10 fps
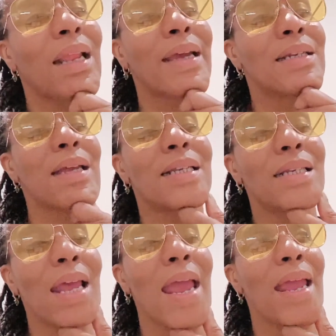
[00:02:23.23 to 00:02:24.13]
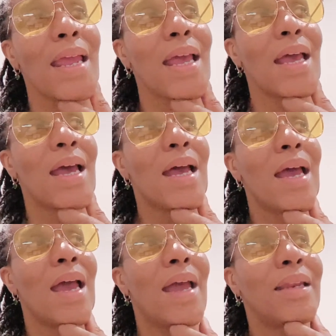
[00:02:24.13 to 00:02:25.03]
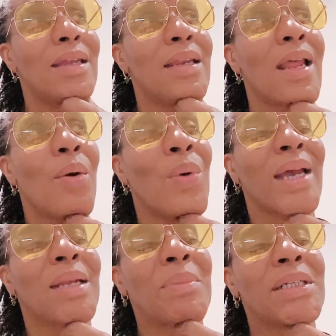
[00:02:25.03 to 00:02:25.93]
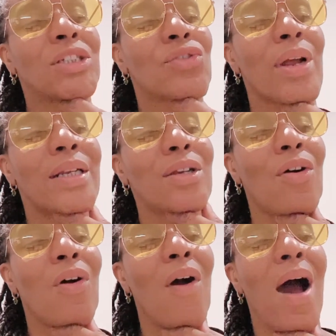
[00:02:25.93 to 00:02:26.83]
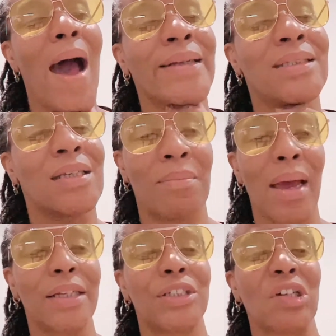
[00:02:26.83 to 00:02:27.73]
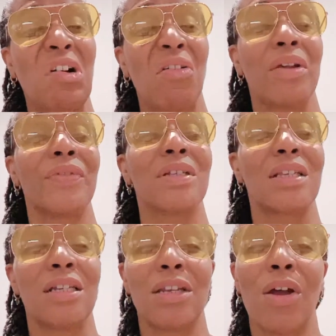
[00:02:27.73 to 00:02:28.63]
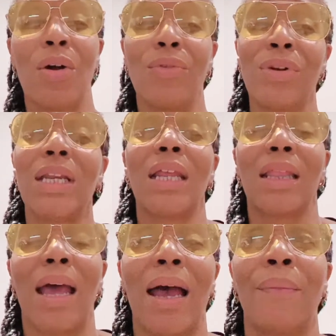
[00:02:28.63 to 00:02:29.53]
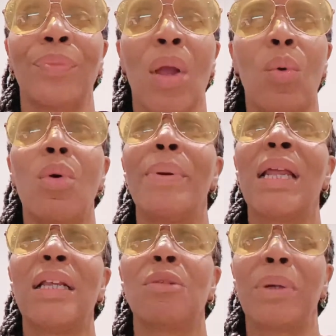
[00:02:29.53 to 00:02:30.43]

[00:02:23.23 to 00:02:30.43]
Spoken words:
a day-to-day, any network administrator or IT manager or even CTO reading that will be a little bit